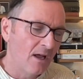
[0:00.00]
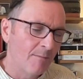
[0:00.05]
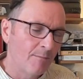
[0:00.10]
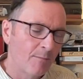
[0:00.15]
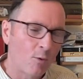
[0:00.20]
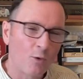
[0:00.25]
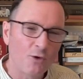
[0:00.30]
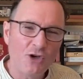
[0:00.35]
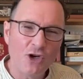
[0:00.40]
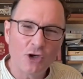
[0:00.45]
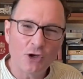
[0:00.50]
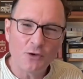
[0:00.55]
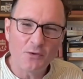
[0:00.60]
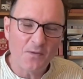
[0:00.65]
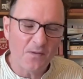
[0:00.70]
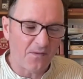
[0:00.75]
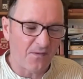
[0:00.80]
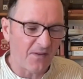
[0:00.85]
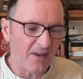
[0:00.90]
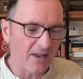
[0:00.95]
but one you could
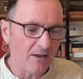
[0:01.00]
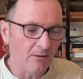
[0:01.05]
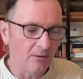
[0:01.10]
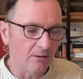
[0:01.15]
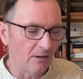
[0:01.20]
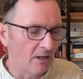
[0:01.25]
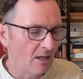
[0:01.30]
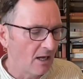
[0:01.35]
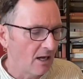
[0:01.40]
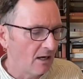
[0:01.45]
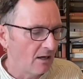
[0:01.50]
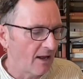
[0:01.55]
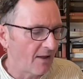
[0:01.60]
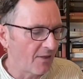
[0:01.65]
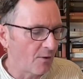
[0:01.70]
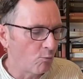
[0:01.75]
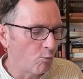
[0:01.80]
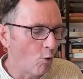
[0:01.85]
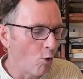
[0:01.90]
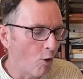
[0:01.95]
feel like
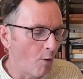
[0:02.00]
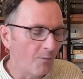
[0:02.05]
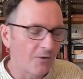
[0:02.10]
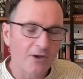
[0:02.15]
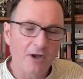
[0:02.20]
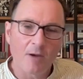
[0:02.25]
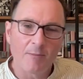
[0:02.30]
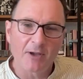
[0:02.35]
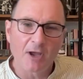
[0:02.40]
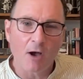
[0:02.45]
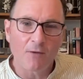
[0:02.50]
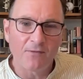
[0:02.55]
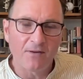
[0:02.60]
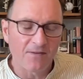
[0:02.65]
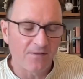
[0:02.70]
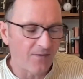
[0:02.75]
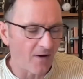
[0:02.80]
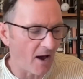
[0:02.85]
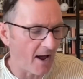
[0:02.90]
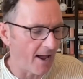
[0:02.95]
the warmth coming off a
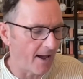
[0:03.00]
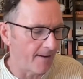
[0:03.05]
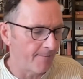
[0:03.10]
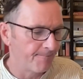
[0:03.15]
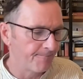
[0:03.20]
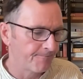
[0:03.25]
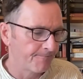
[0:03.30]
fire.